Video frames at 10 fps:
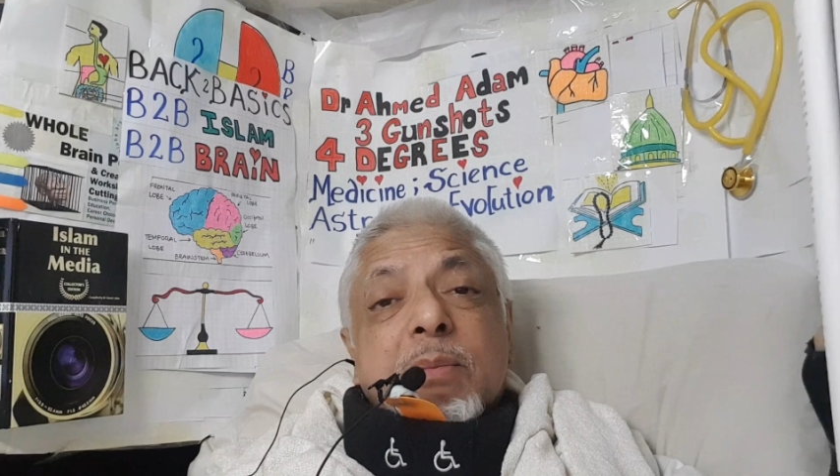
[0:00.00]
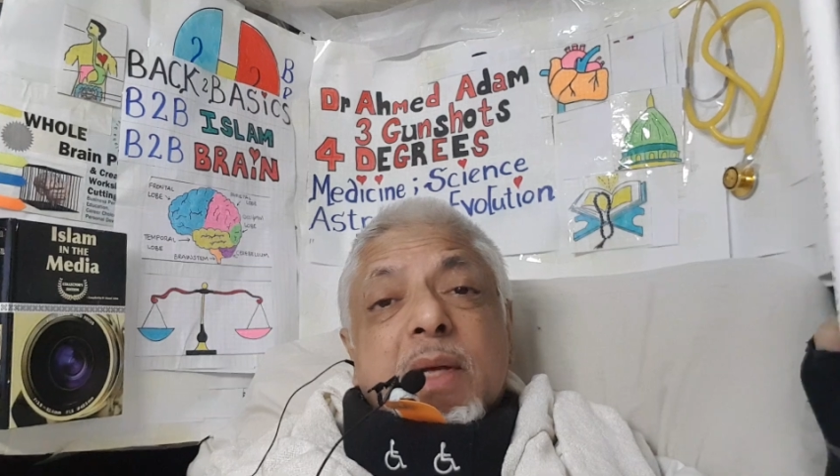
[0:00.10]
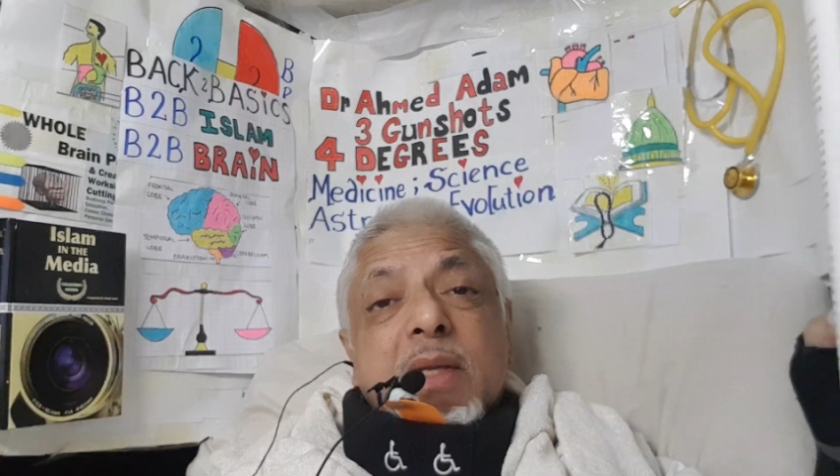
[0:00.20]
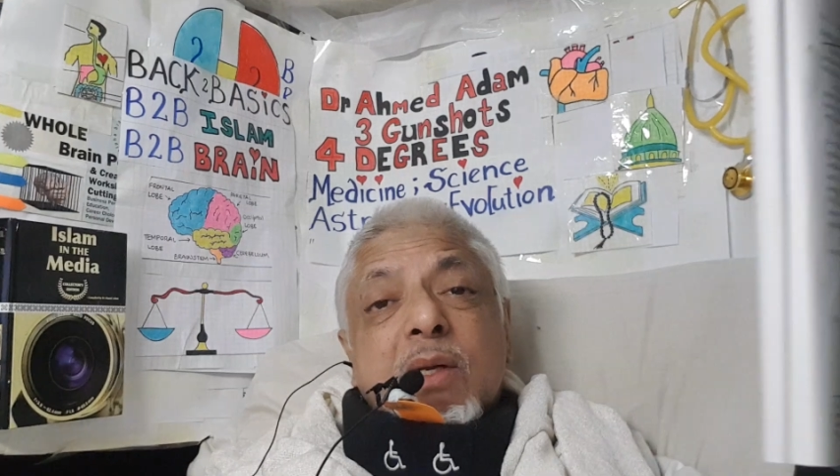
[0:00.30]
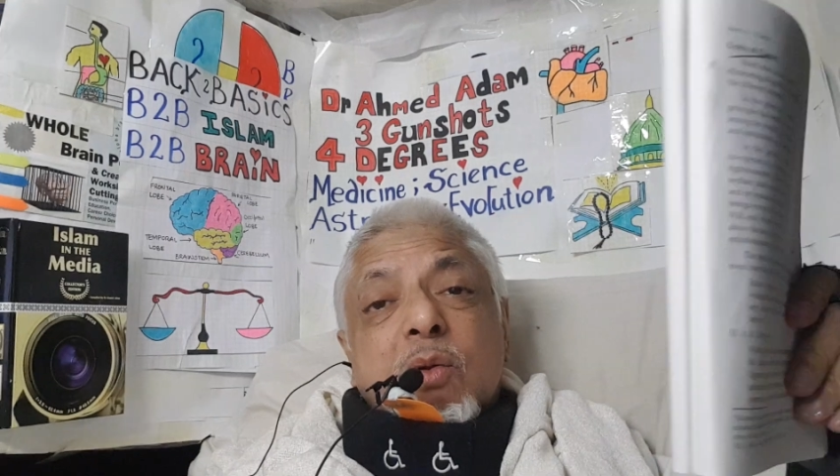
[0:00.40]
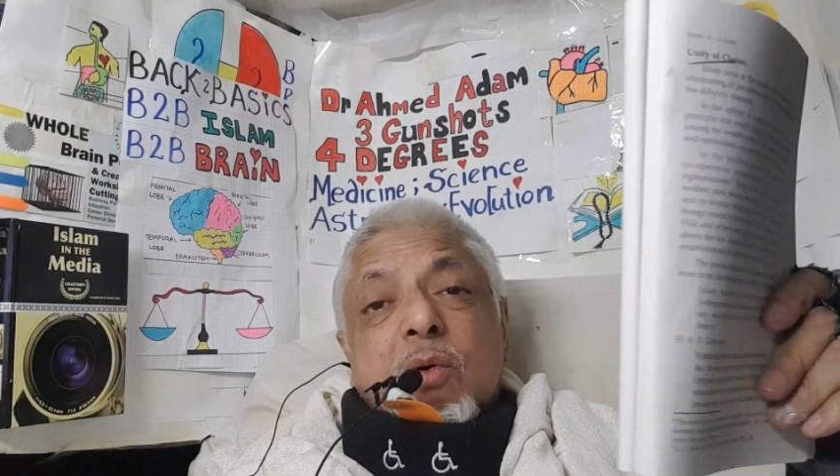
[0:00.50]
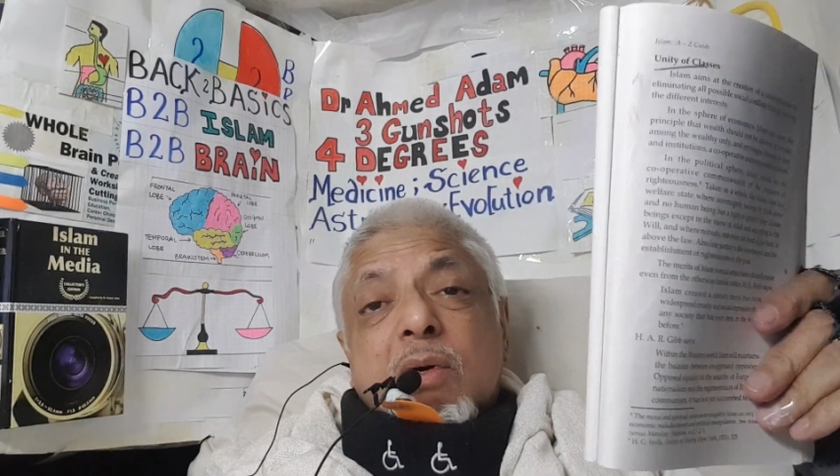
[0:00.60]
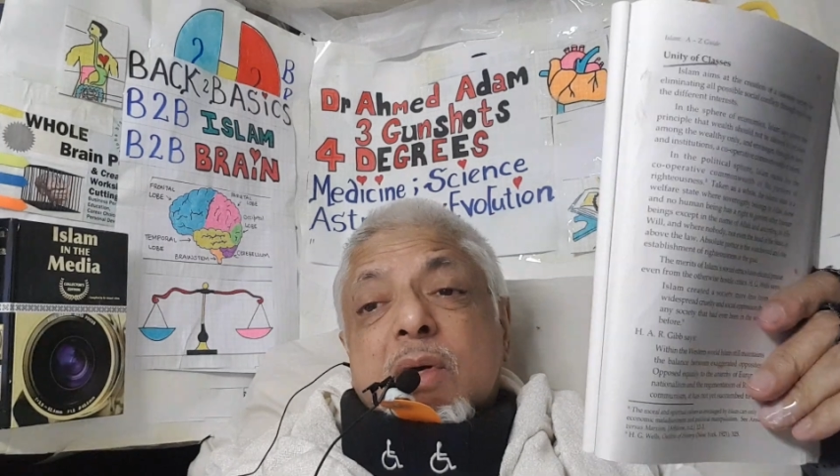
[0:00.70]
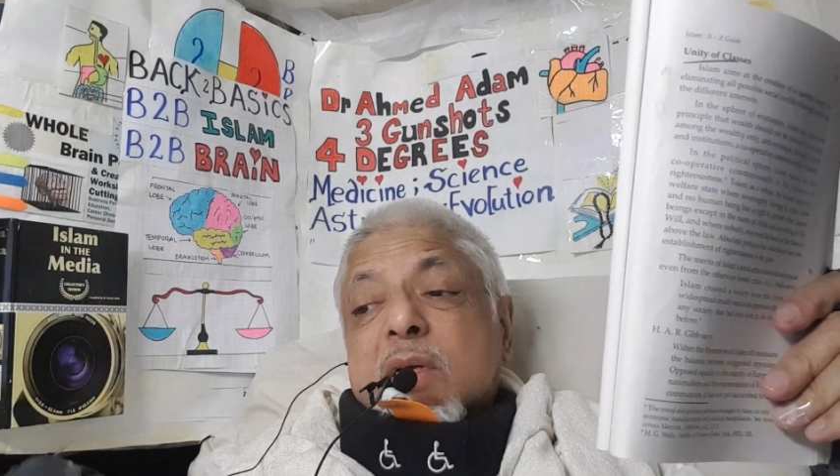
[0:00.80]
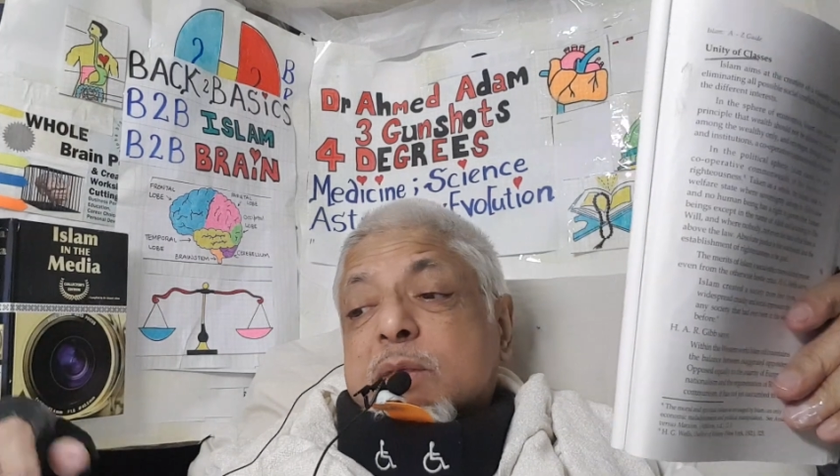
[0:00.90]

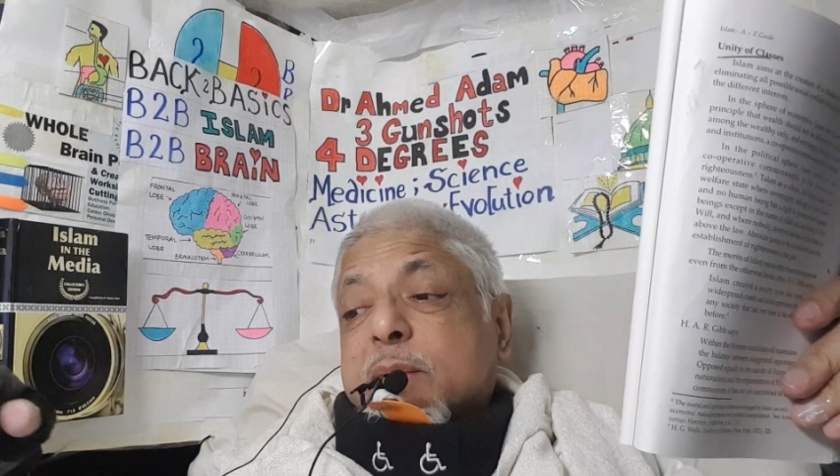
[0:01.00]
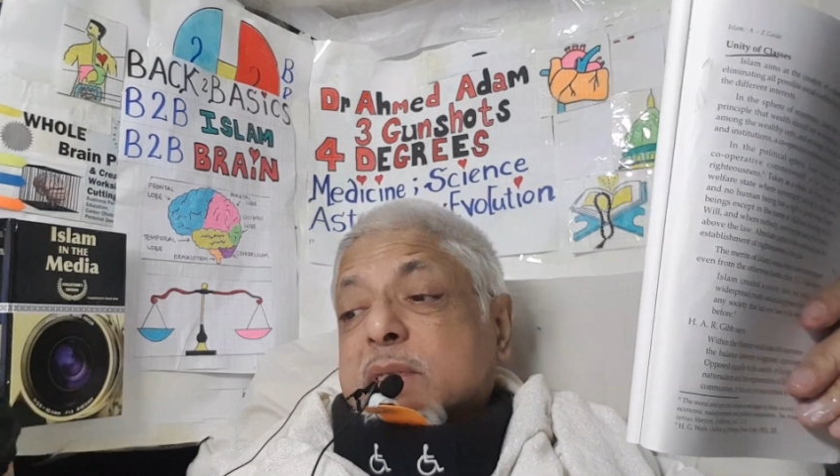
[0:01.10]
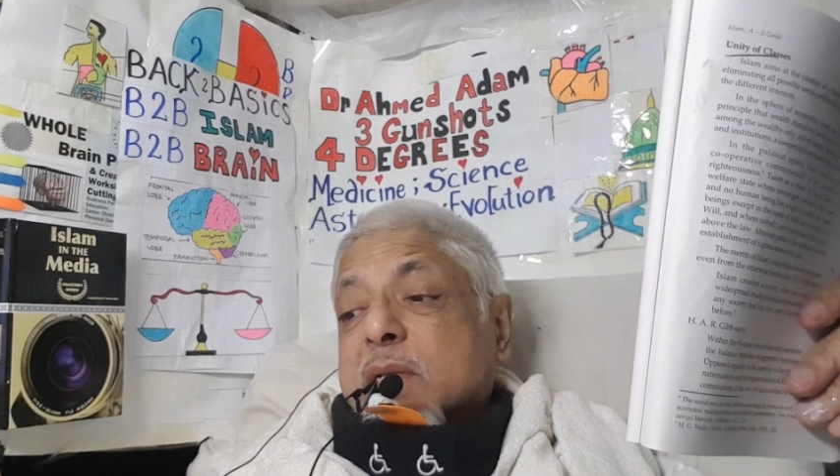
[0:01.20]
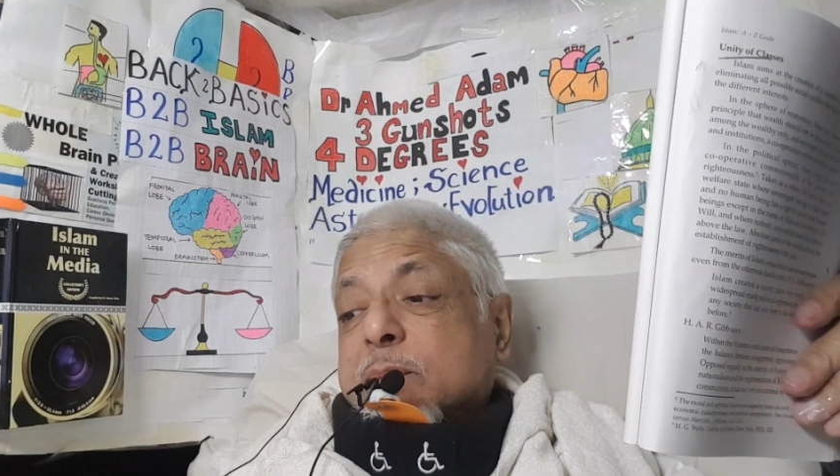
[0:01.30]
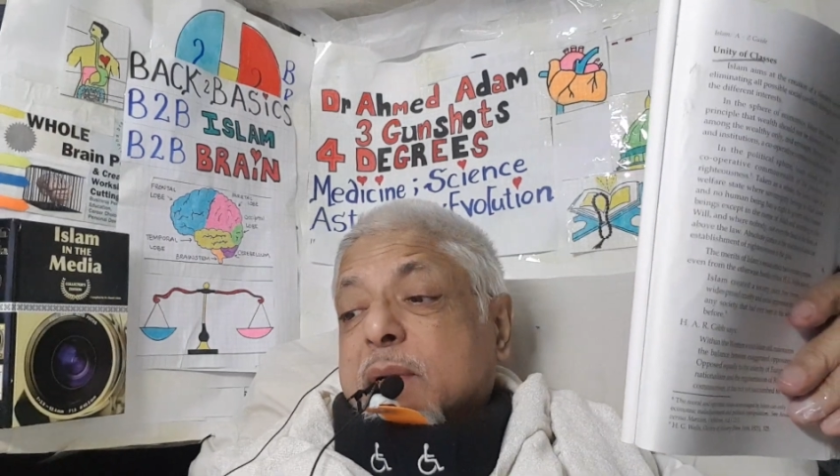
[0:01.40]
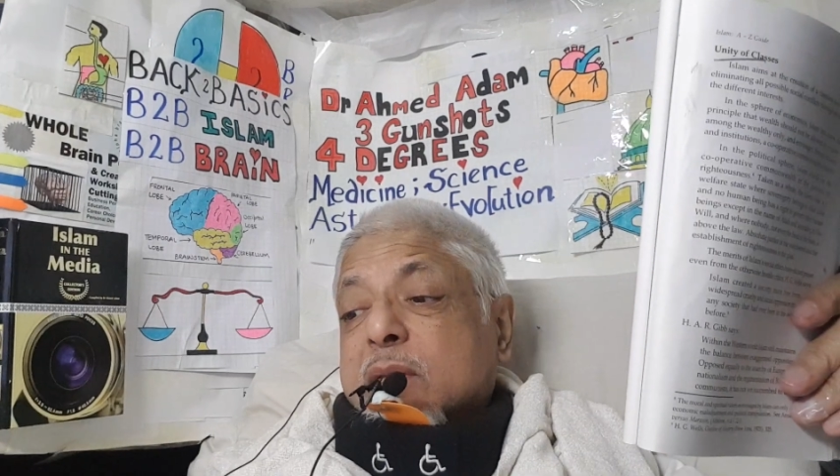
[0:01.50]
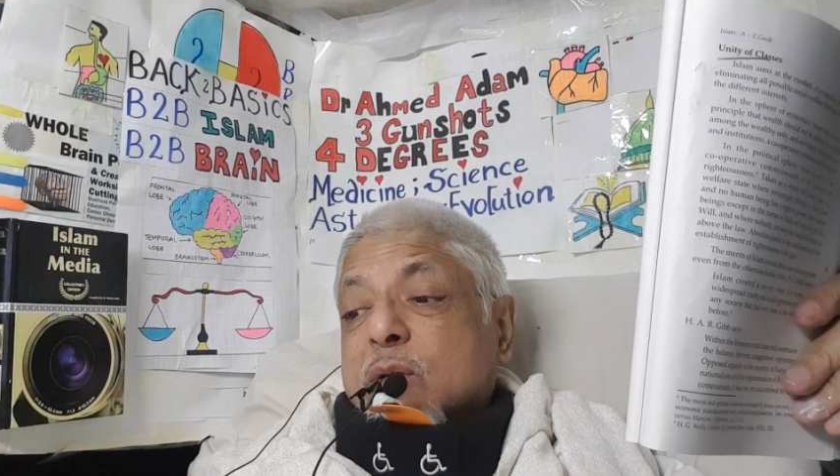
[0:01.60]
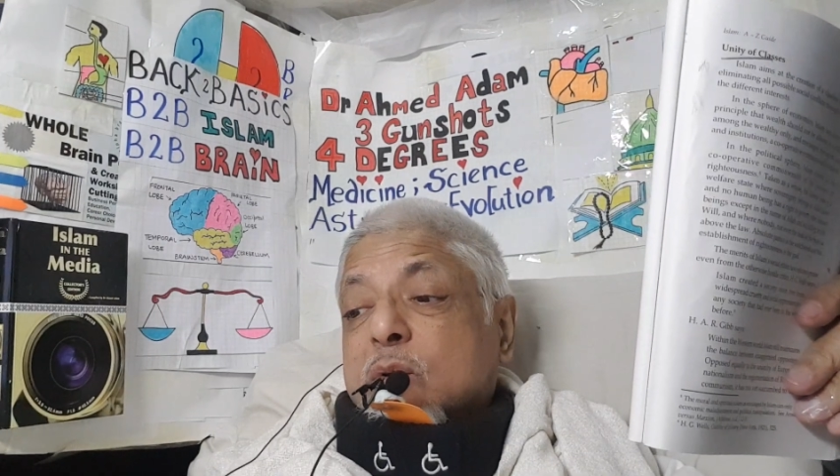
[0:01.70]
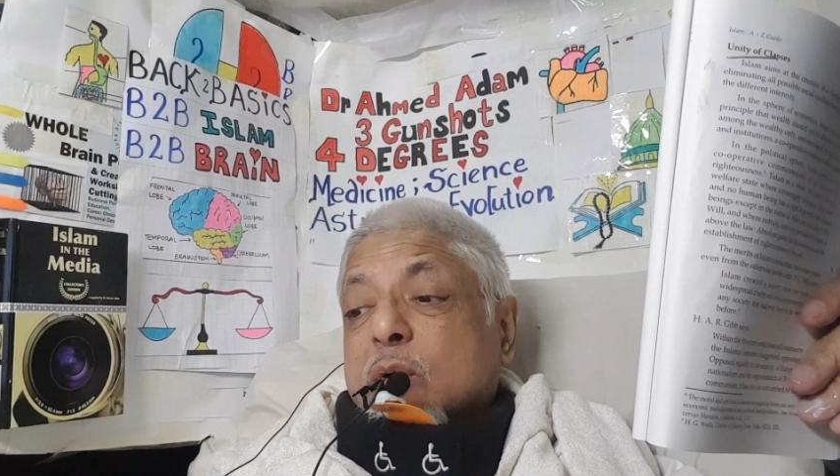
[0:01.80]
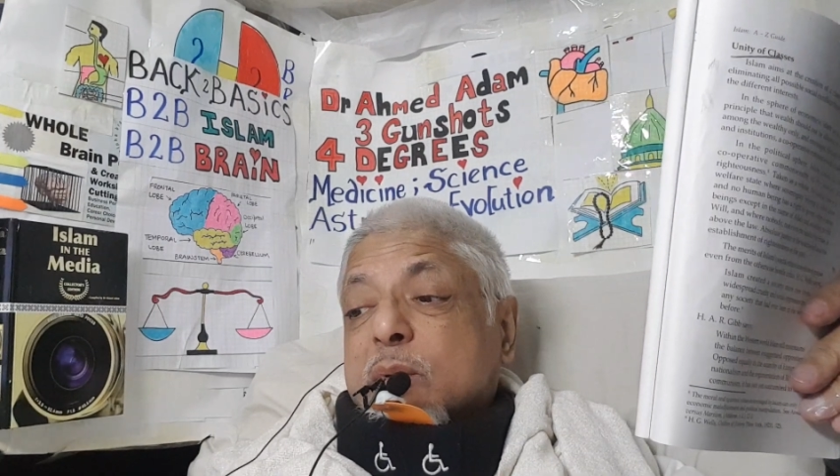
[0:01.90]
mother-in-law, especially the
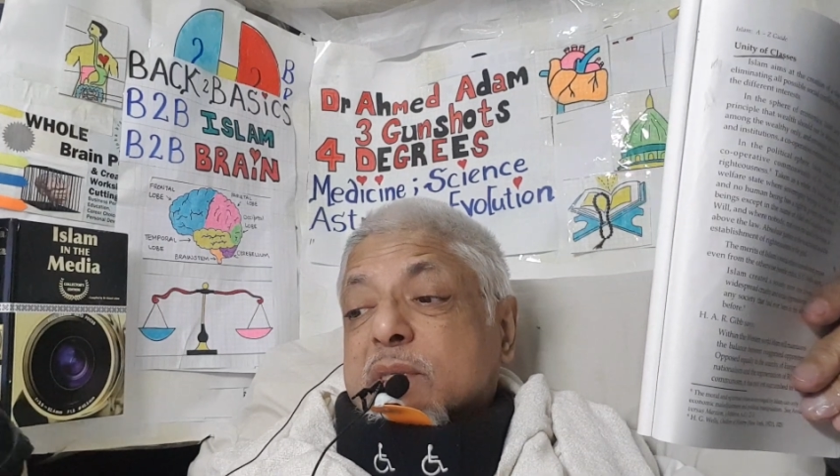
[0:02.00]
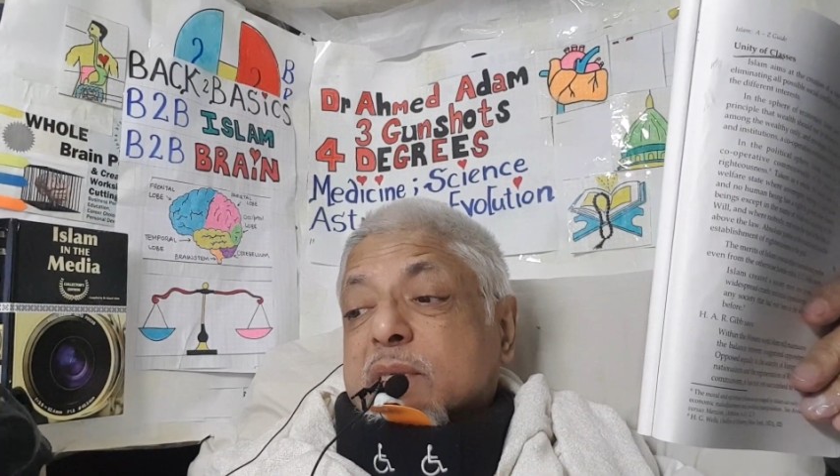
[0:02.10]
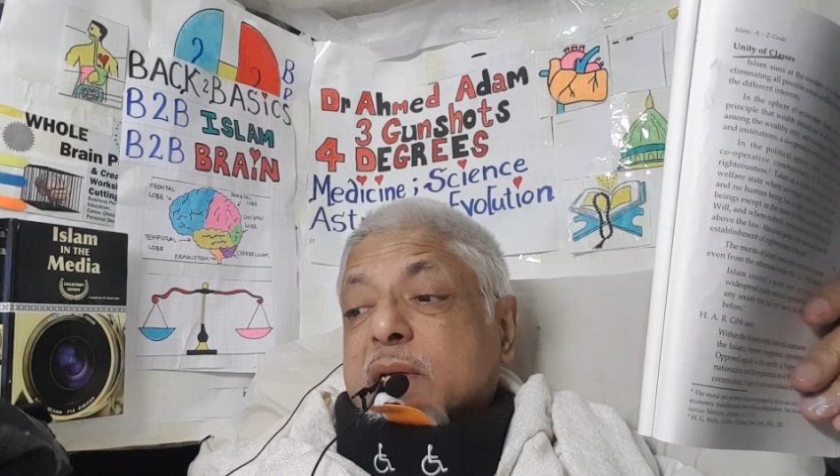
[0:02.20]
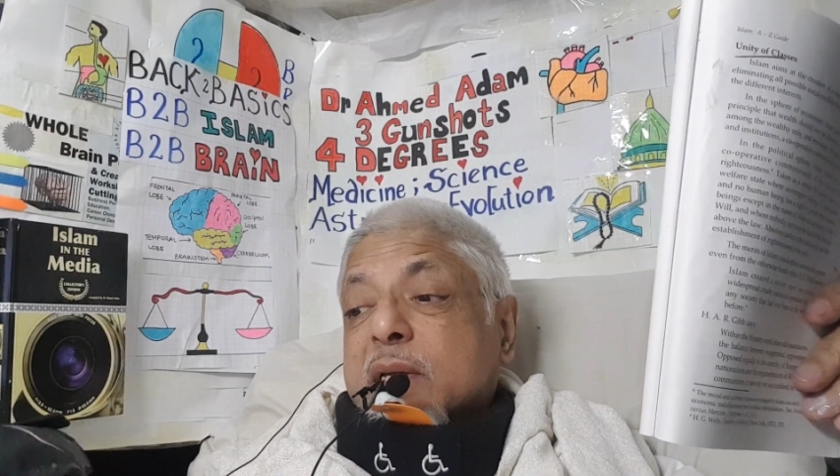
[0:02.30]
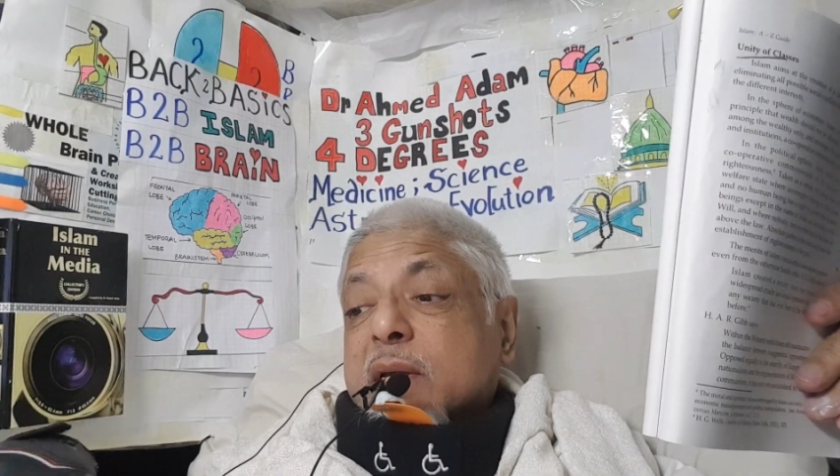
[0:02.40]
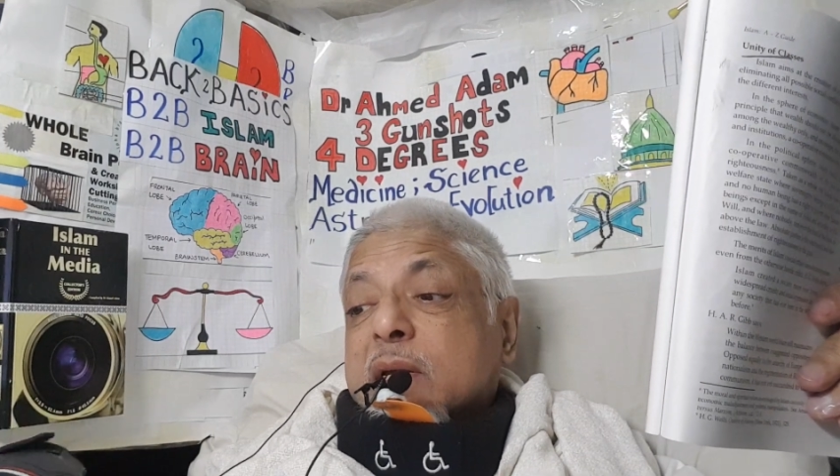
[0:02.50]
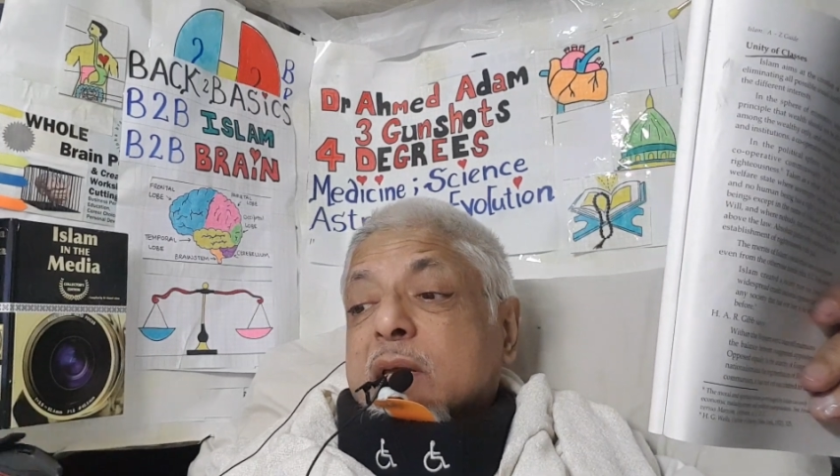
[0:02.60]
mother-in-law, will say,